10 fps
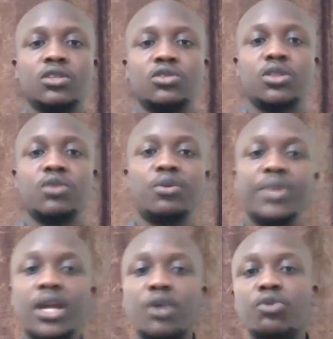So the
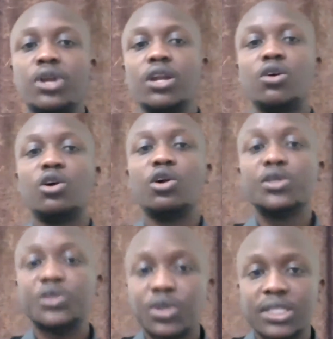webinar will
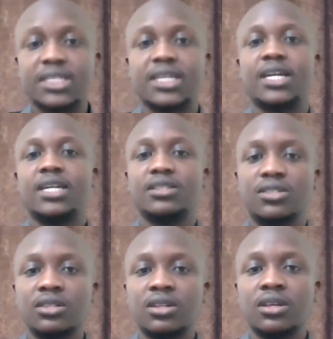also
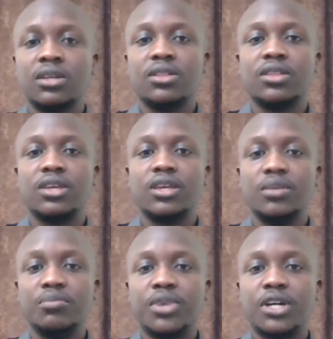discuss the
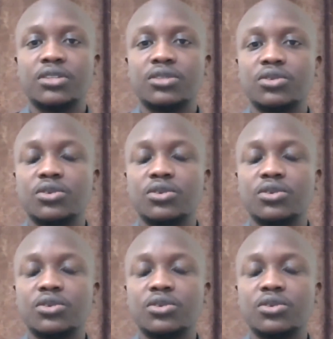impacts